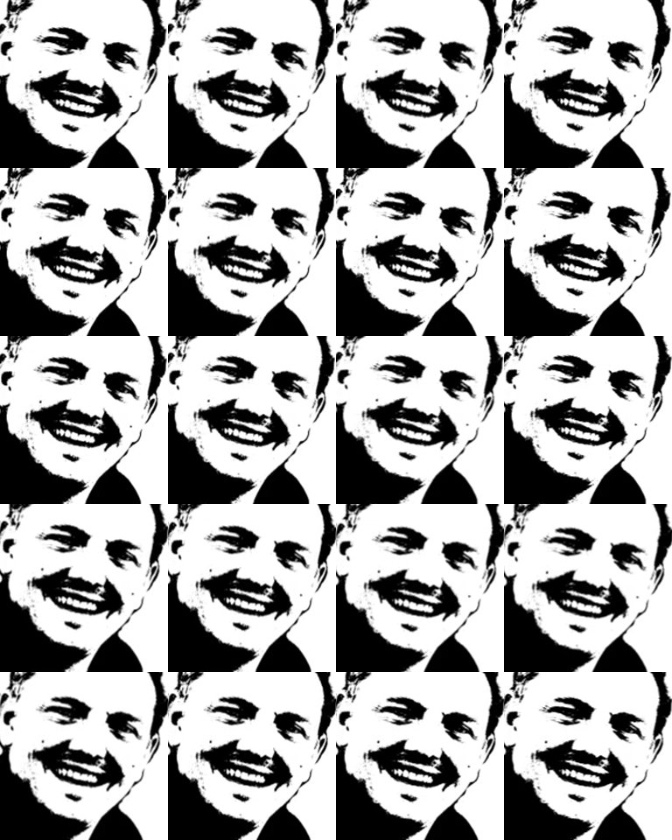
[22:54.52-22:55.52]
That was
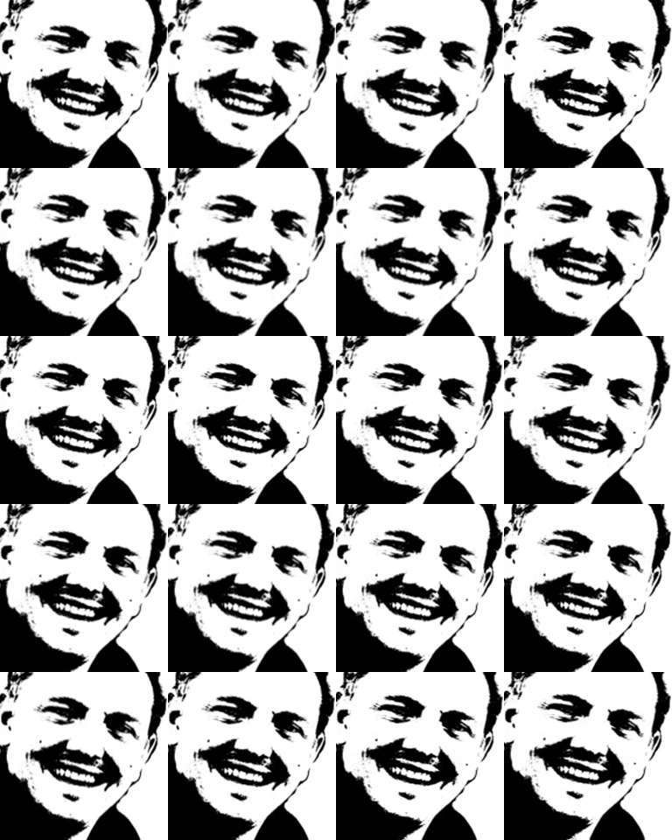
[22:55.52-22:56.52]
no race. That was a racing
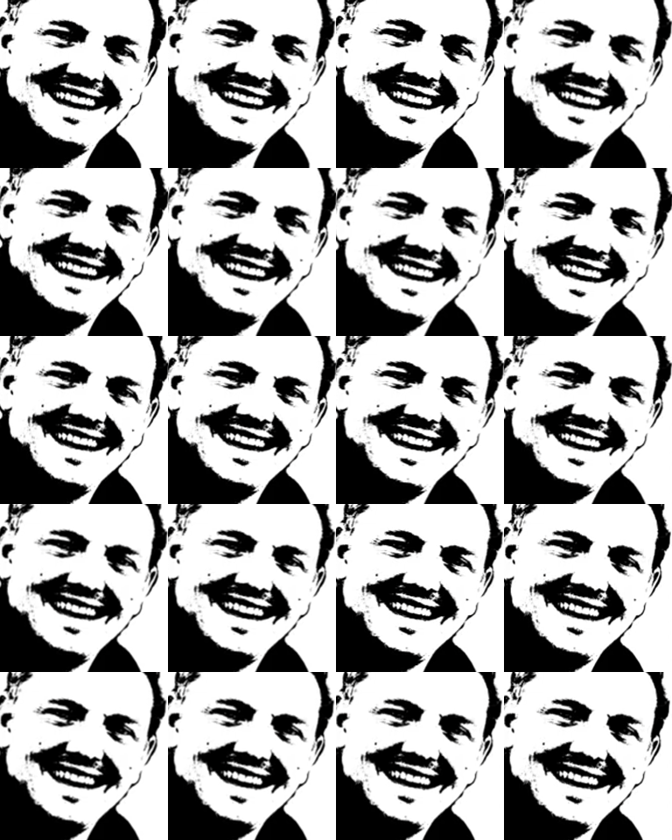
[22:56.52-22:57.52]
incident. Apparently, there was
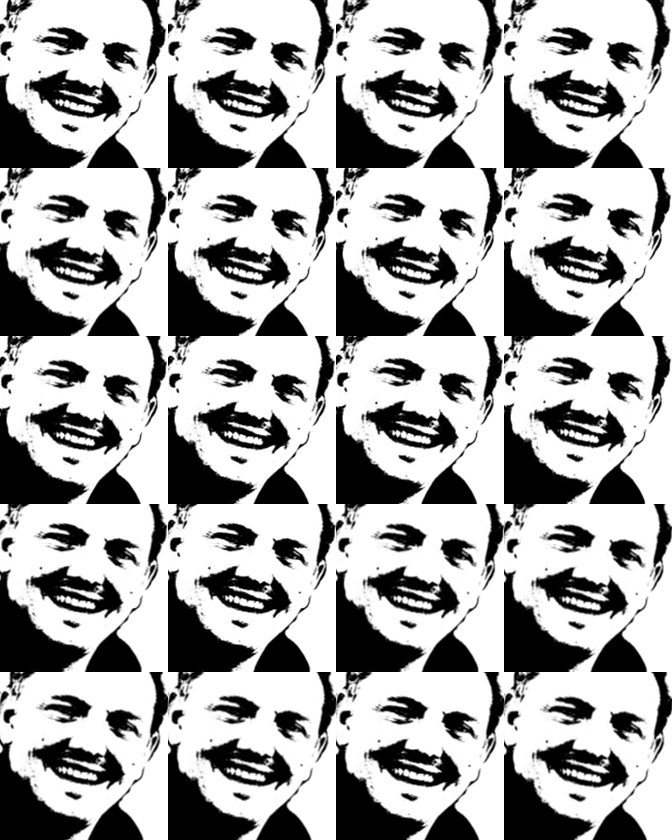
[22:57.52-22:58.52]
no drama there, no
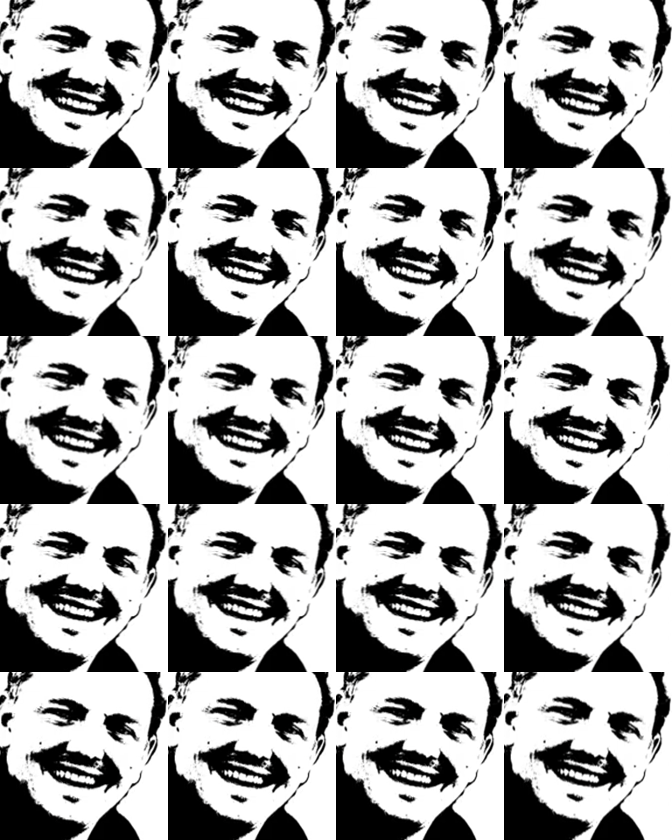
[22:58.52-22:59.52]
penalties.
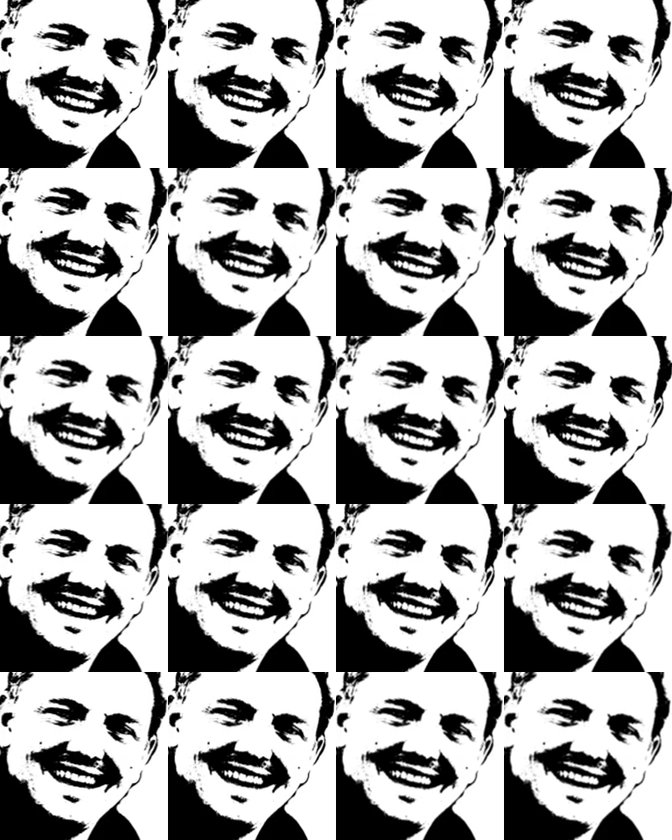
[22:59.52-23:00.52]

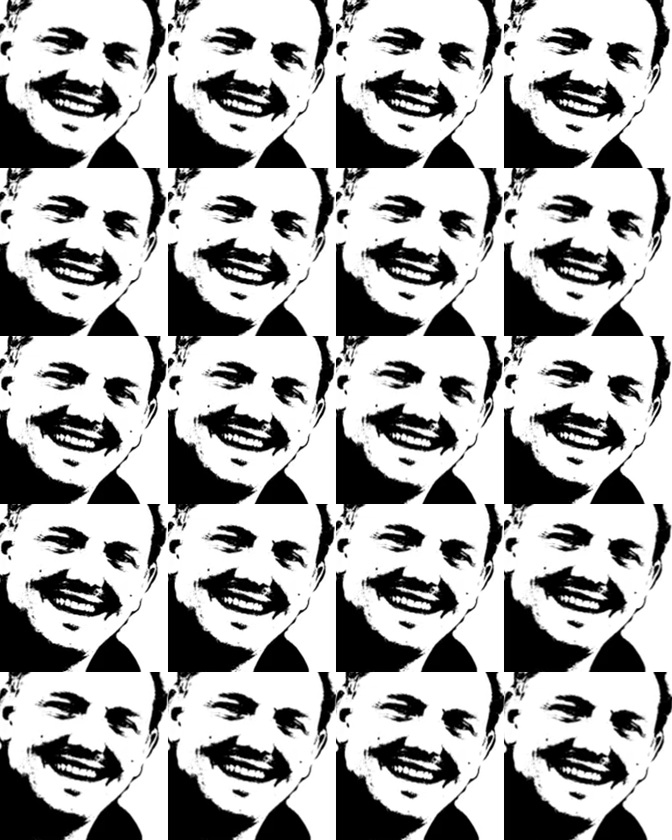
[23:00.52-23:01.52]
Apparently, you can put your teammate
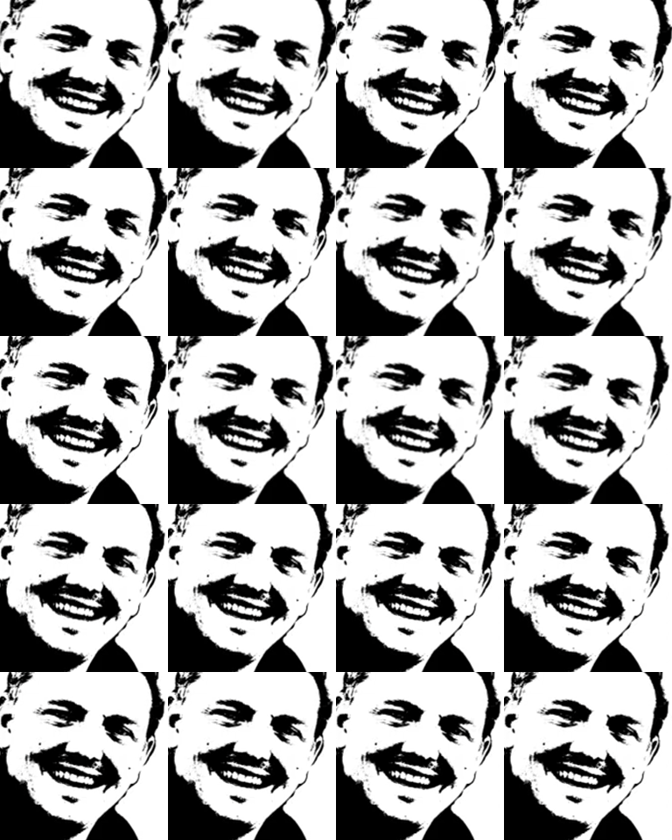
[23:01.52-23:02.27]
into the wall. But